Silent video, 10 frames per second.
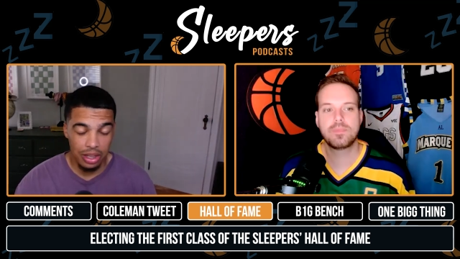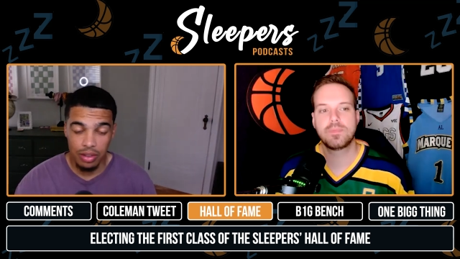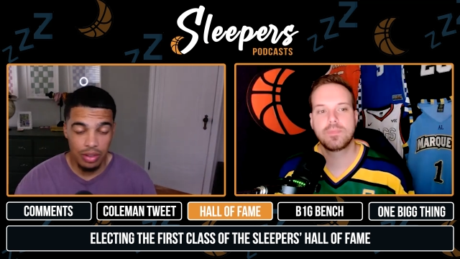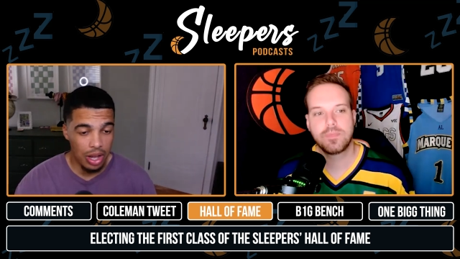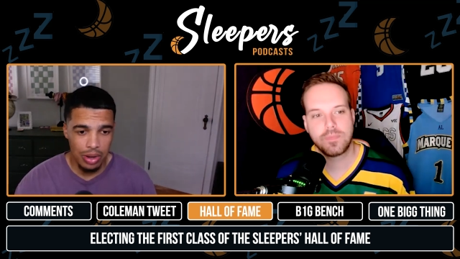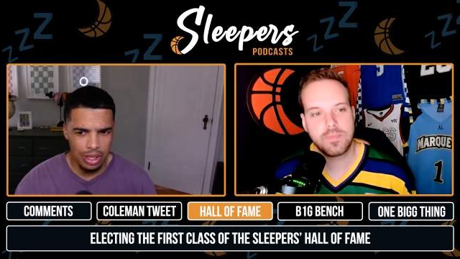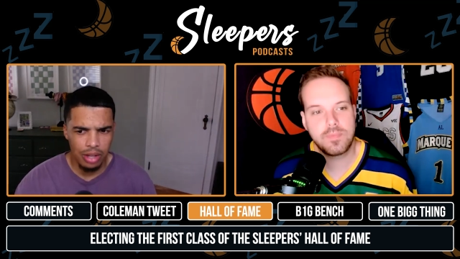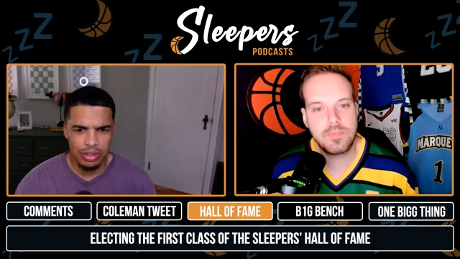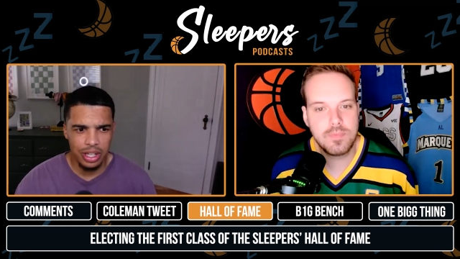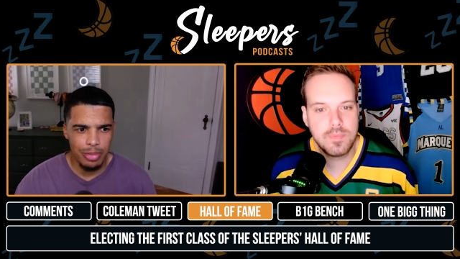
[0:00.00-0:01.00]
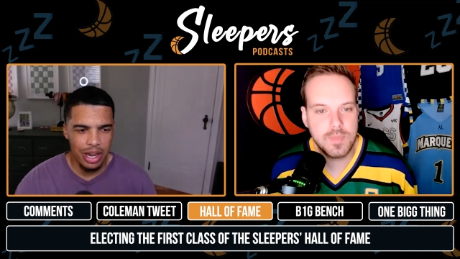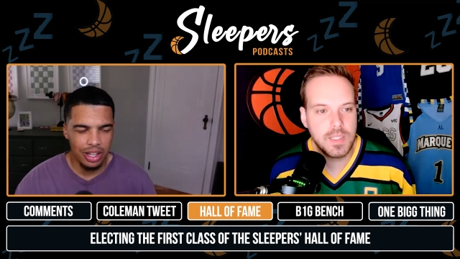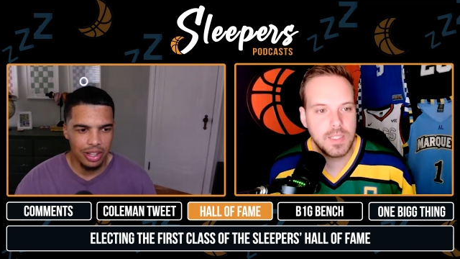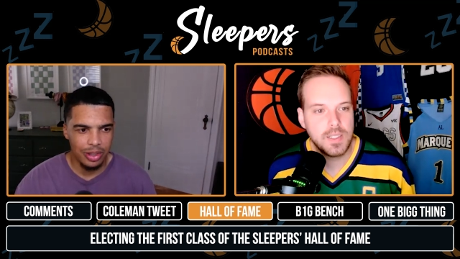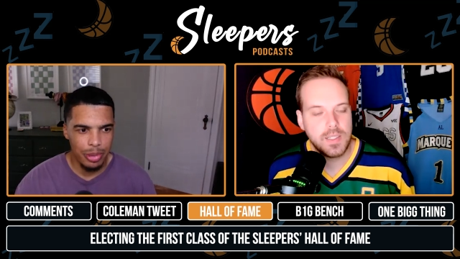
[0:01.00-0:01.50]
Speaker 1: love I, I, love Talor Battle. I love
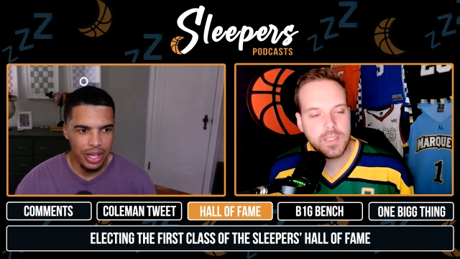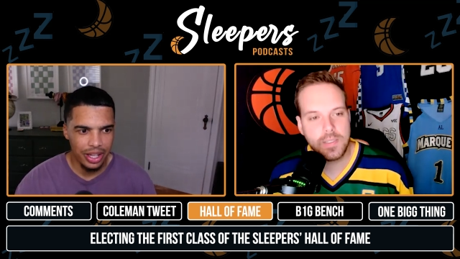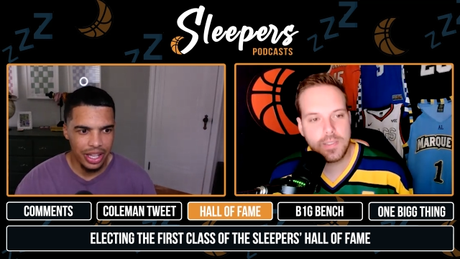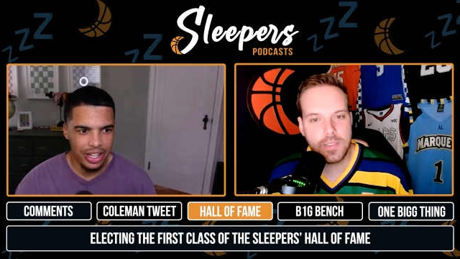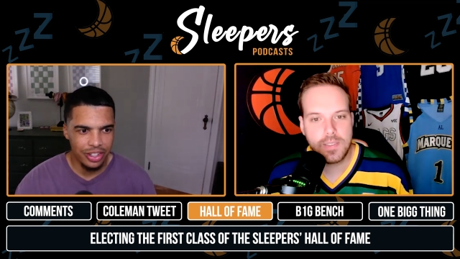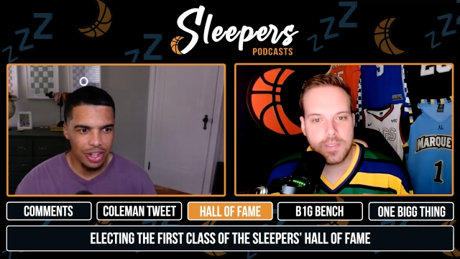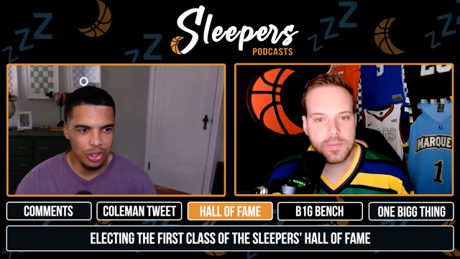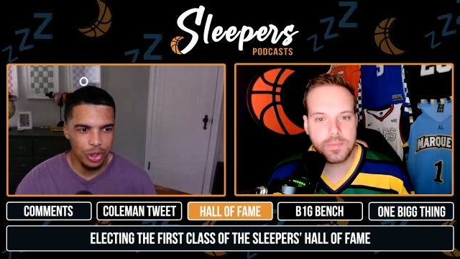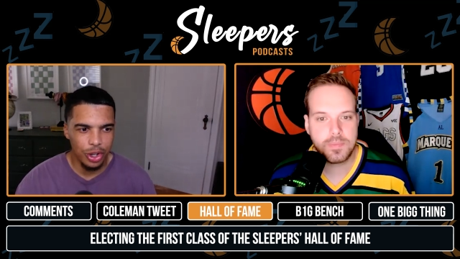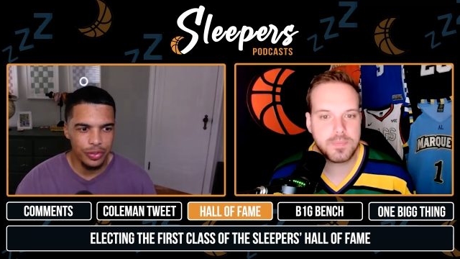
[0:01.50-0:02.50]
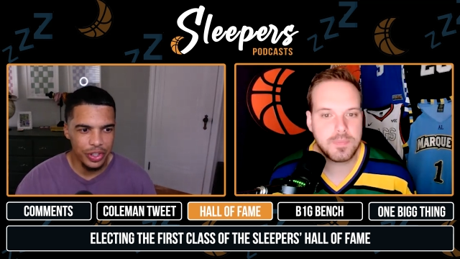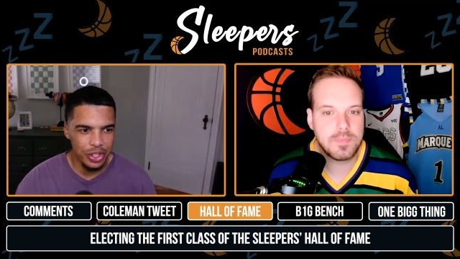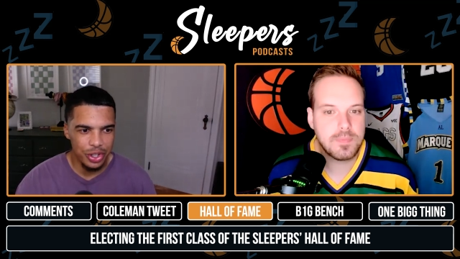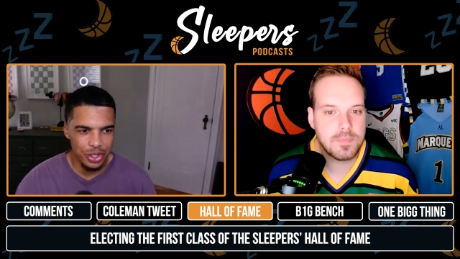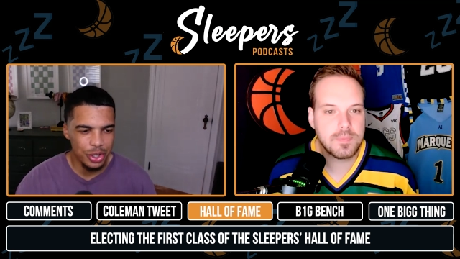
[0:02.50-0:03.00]
the pick, and it's also good for you
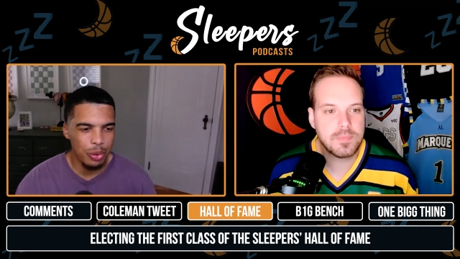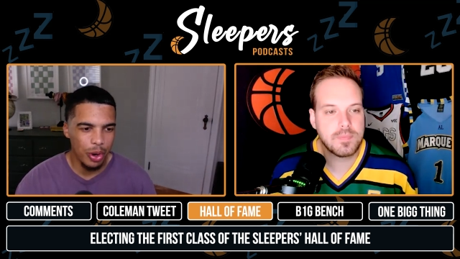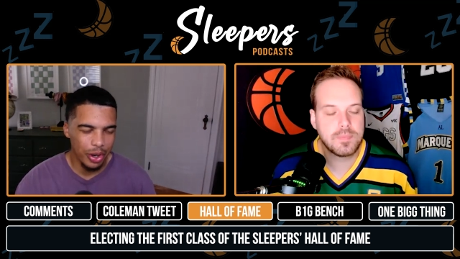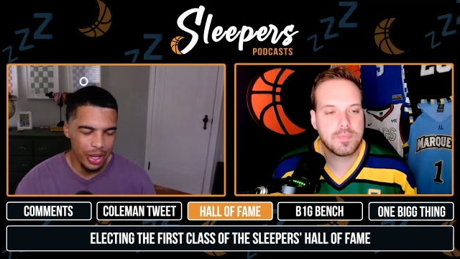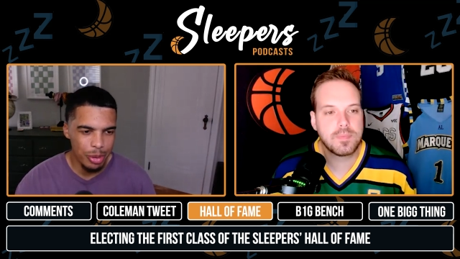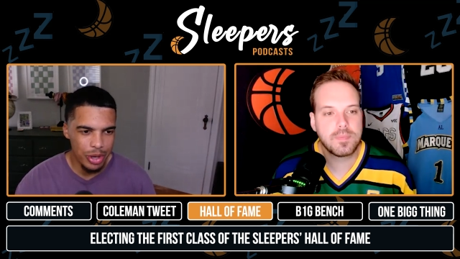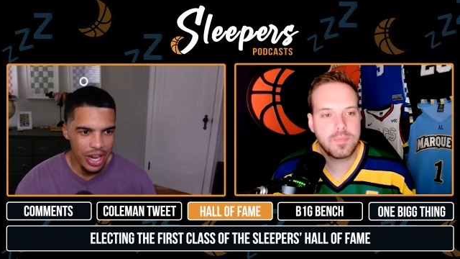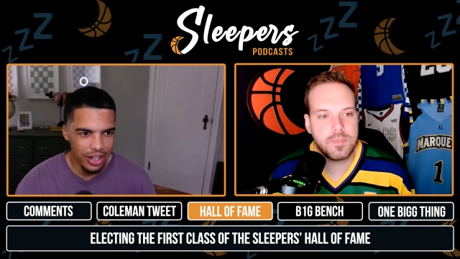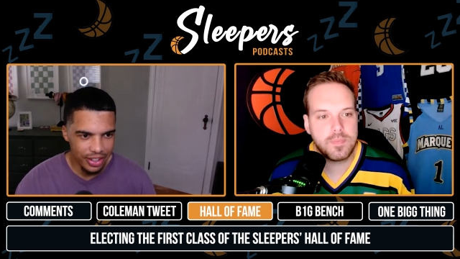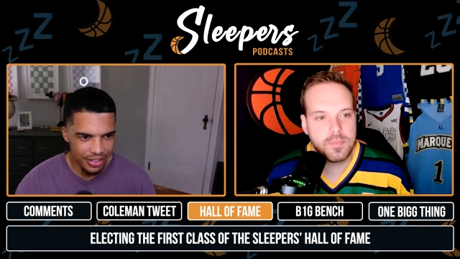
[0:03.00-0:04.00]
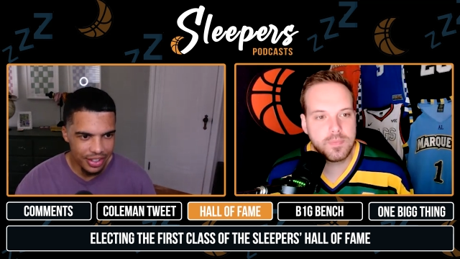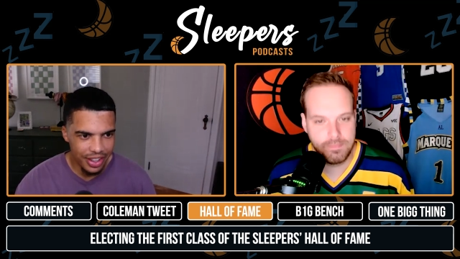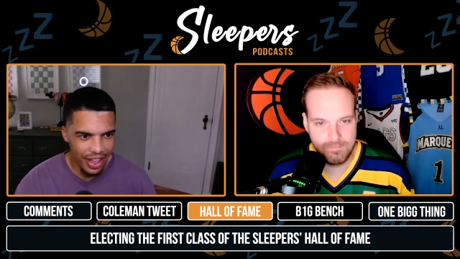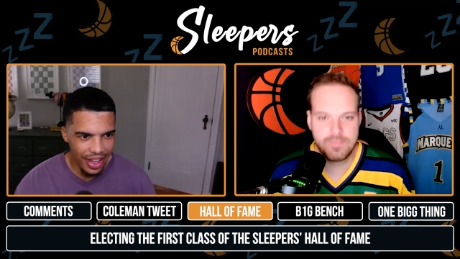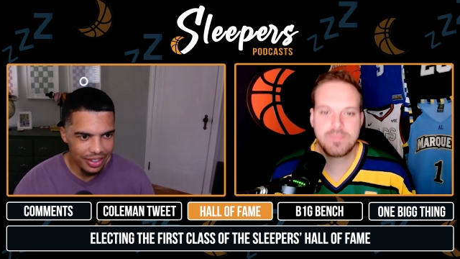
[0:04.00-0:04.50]
because you can work in Budarius into
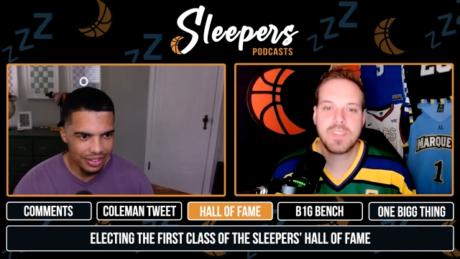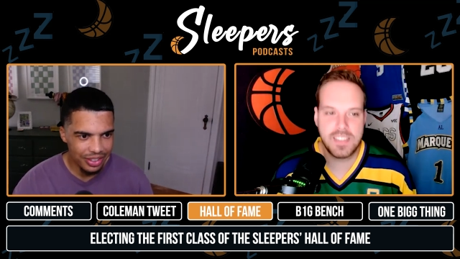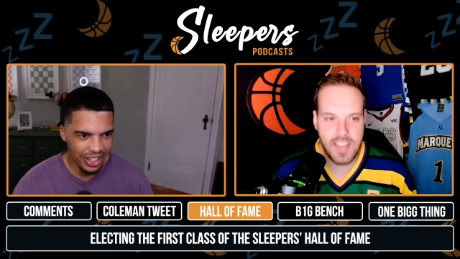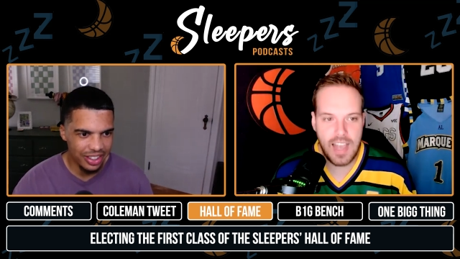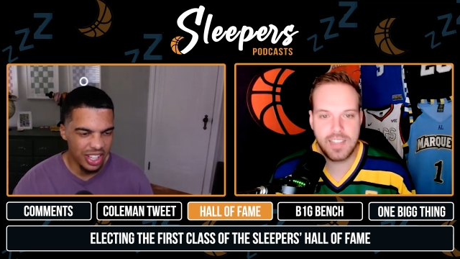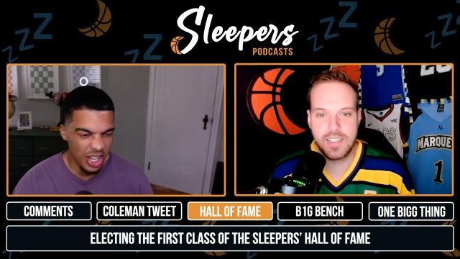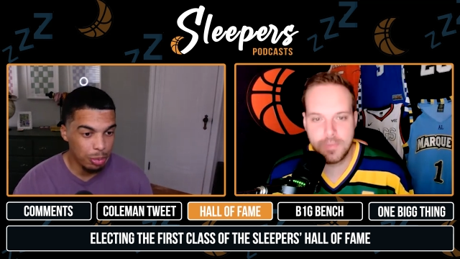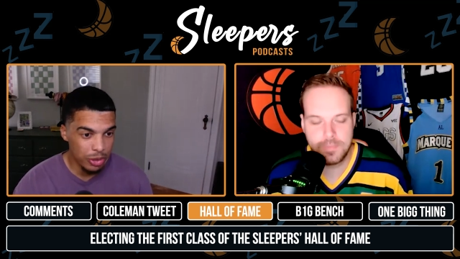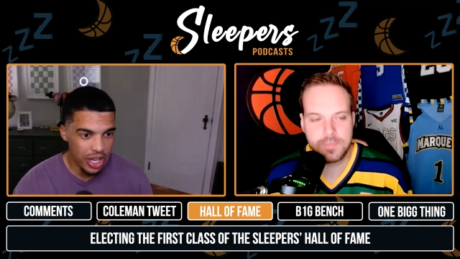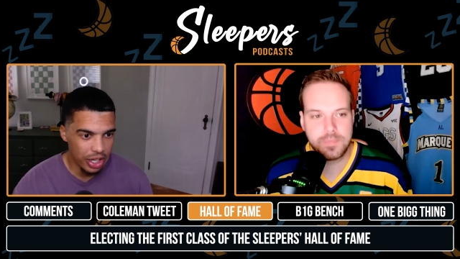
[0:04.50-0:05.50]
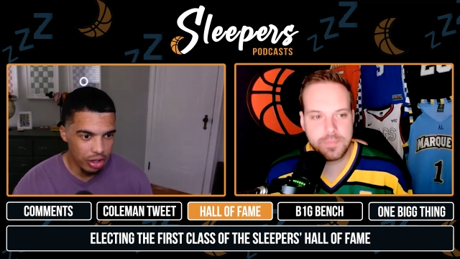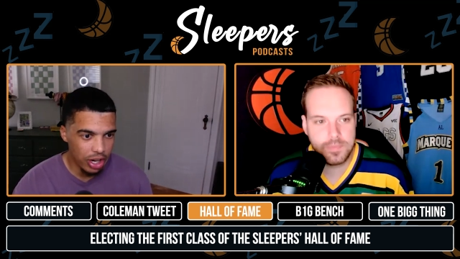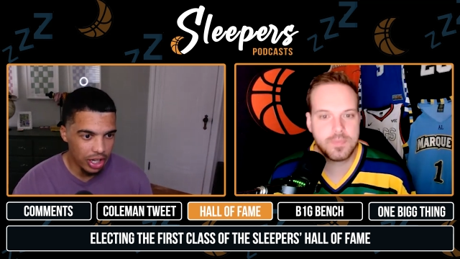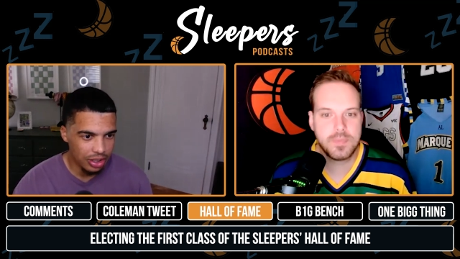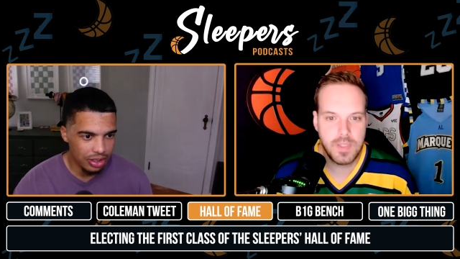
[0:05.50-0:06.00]
that. Like exactly. he's presenting,
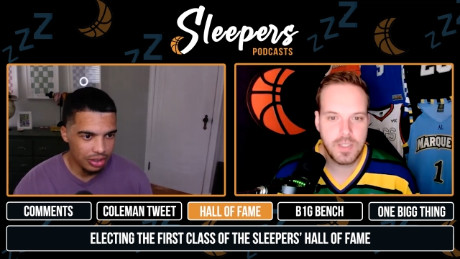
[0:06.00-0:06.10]
correct?